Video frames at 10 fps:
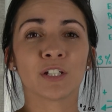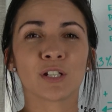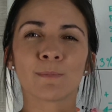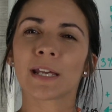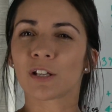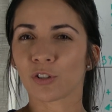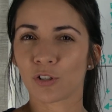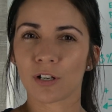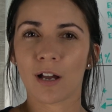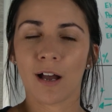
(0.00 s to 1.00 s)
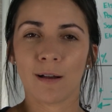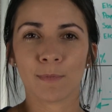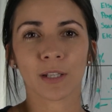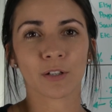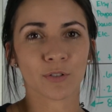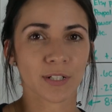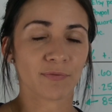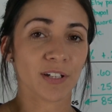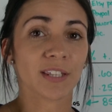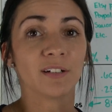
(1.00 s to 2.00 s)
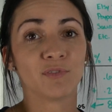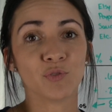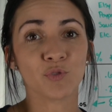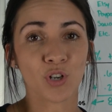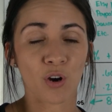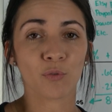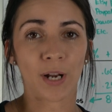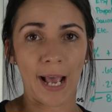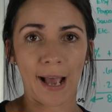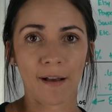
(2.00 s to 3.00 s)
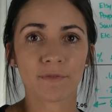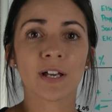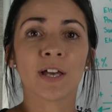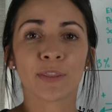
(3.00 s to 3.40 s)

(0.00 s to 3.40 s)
You can make it look a little different than if you don't have